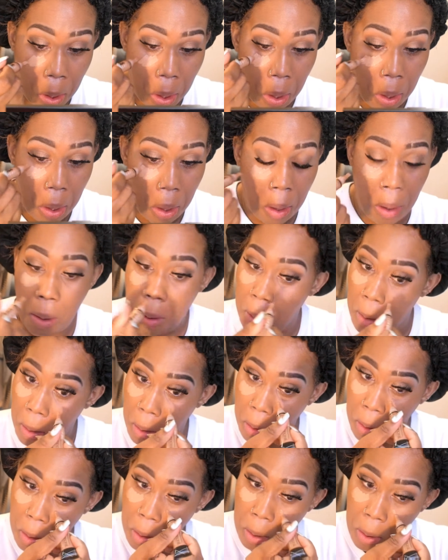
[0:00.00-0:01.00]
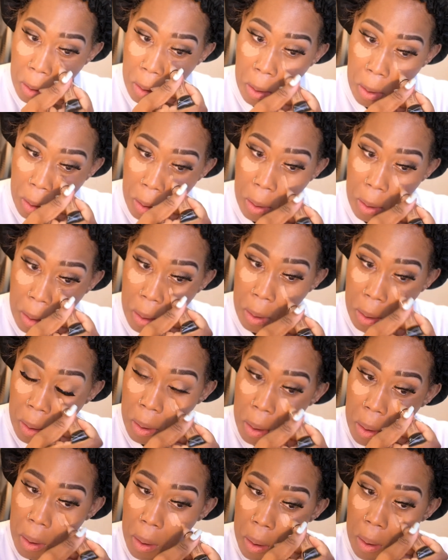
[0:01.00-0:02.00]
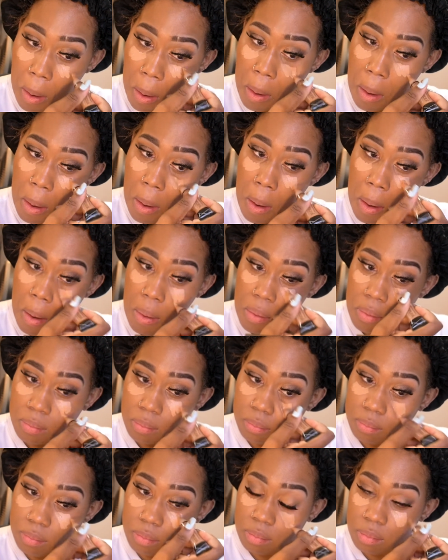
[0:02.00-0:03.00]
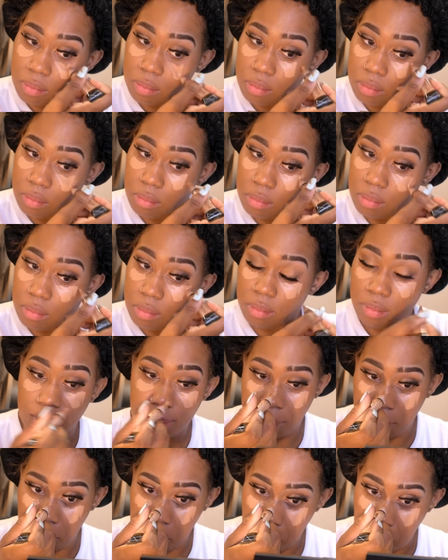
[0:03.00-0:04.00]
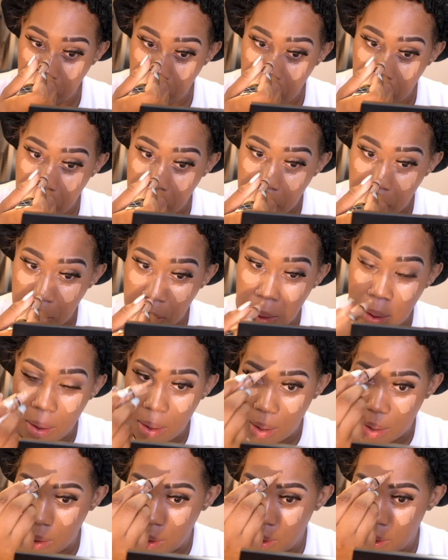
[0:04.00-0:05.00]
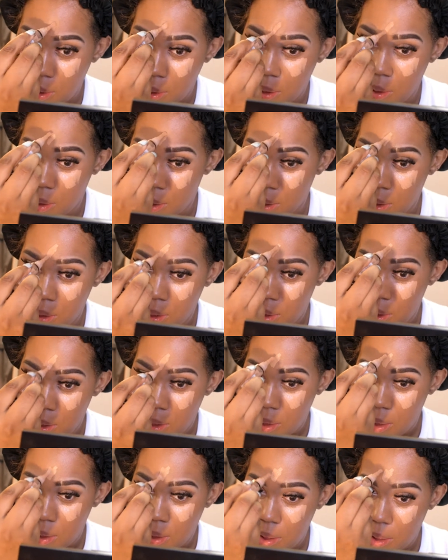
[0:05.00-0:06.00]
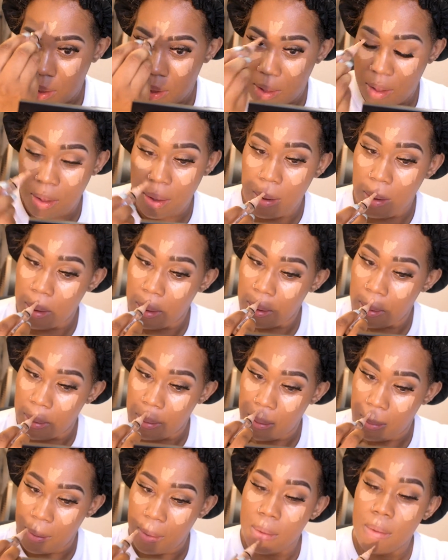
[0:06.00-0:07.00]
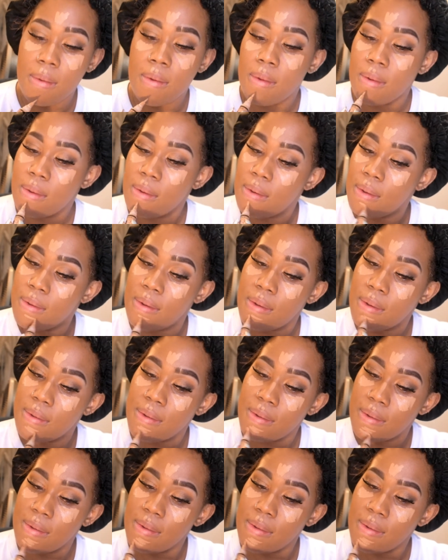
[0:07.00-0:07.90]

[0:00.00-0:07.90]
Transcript: The next thing I'm gonna do is to take my LA color concealer and then I'm gonna apply